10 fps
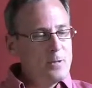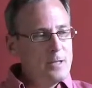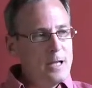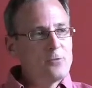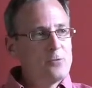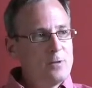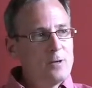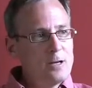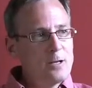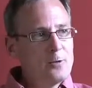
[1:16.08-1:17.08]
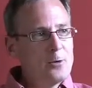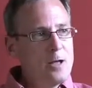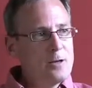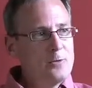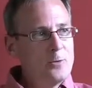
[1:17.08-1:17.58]
that's there. I got to
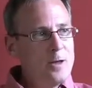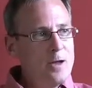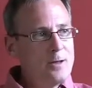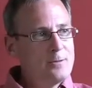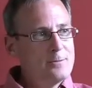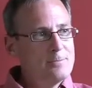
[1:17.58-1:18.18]
learn how to do that.